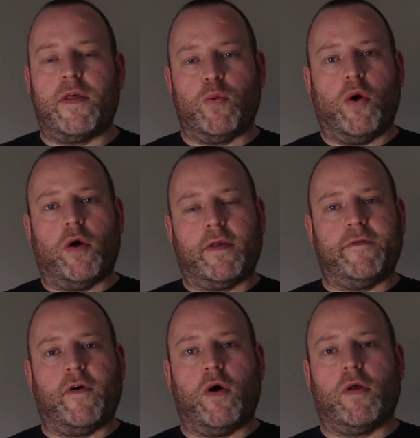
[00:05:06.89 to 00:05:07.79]
There's
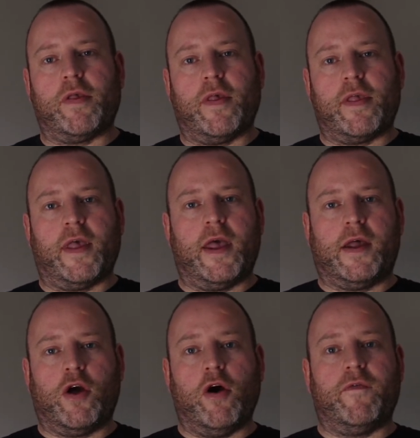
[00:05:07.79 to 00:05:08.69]
waterfalls, there's
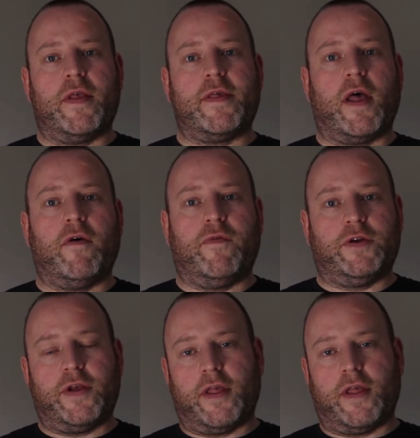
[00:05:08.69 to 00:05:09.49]
the cove itself, which